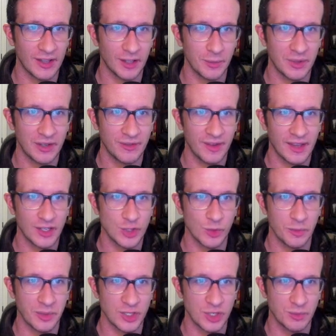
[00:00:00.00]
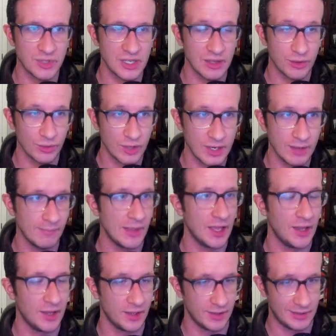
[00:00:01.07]
development advantage with bishop
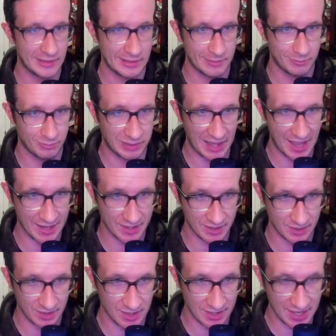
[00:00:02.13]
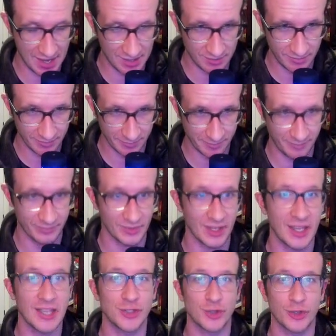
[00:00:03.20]
d3. Black again
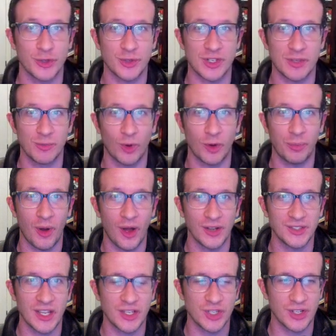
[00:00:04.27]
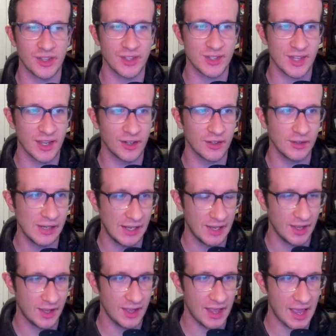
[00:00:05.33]
introduces more pawn tension in the
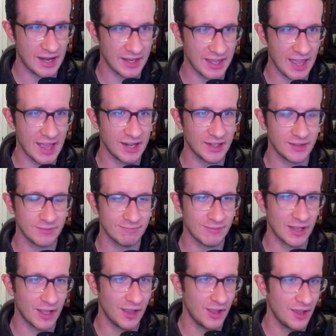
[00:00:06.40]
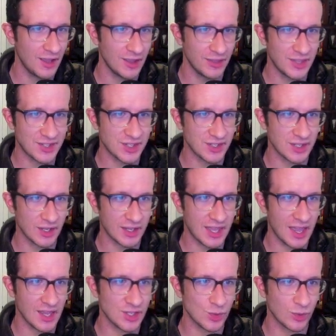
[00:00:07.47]
center, and again this is
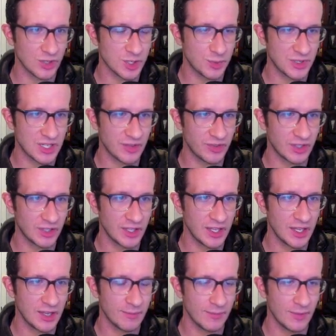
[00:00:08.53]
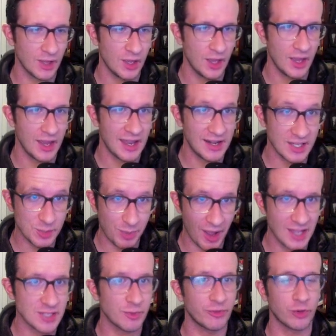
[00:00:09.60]
a case where specifically it
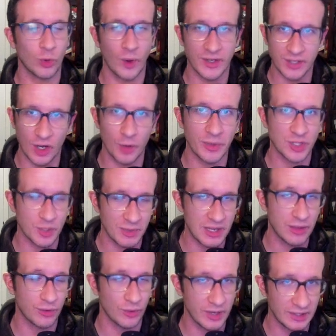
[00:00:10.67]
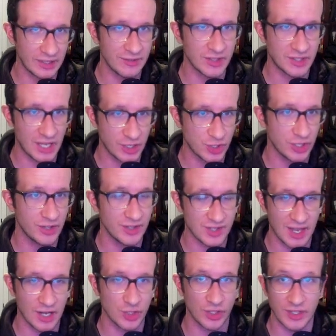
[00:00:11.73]
is possible for white to go bishop e3 and leave the tension,
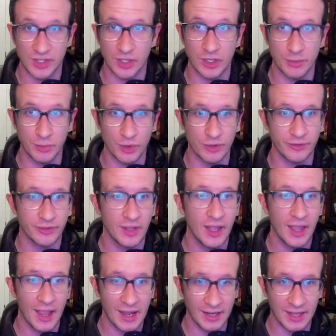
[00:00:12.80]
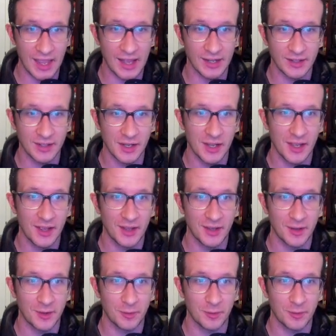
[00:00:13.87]
and this actually is a good move. And again,